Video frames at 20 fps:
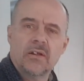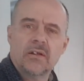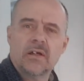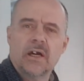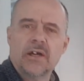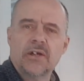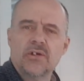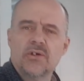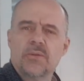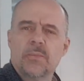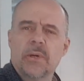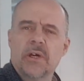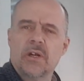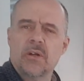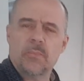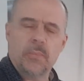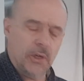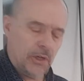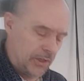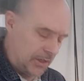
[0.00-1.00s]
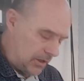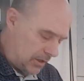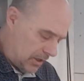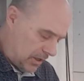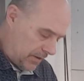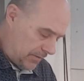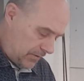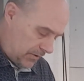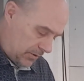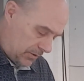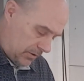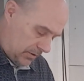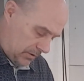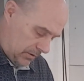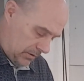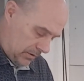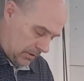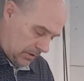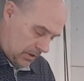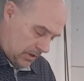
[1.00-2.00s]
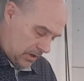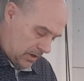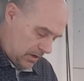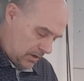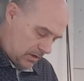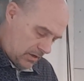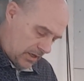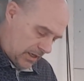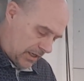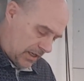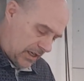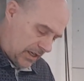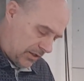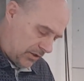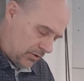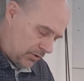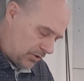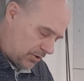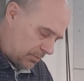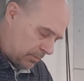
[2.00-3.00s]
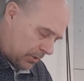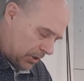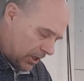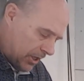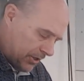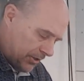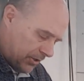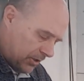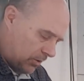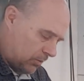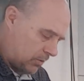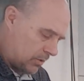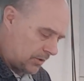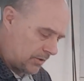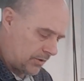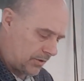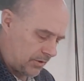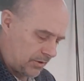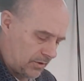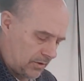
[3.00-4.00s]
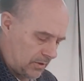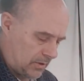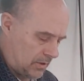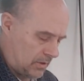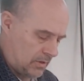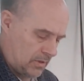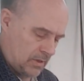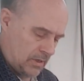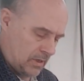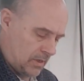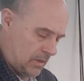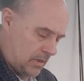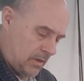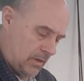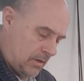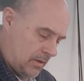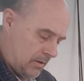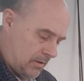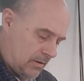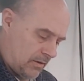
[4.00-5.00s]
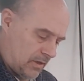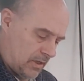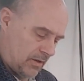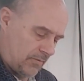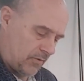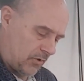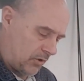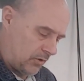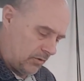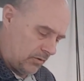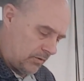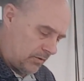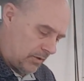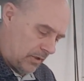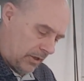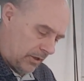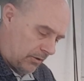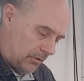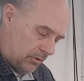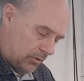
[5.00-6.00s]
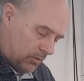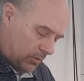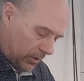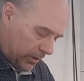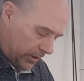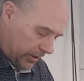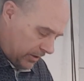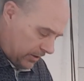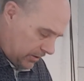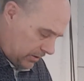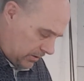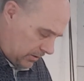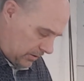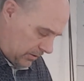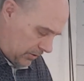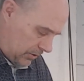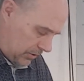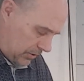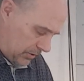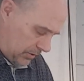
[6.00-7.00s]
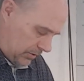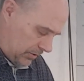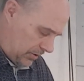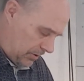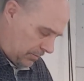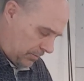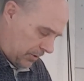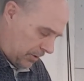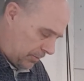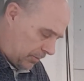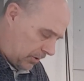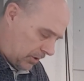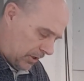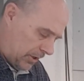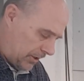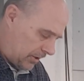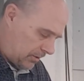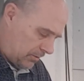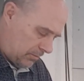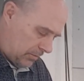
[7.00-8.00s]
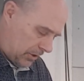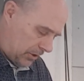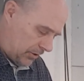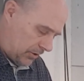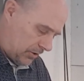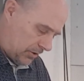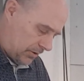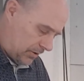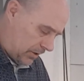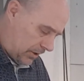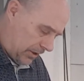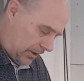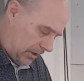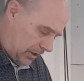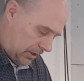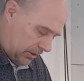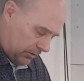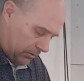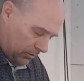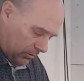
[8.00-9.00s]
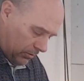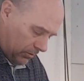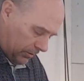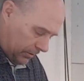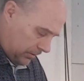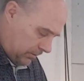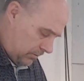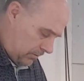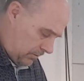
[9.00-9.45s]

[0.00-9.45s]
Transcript: I use metal putty knives. I can't use the plastic ones. Never could. I don't know why. Just some people like them. I can't do it.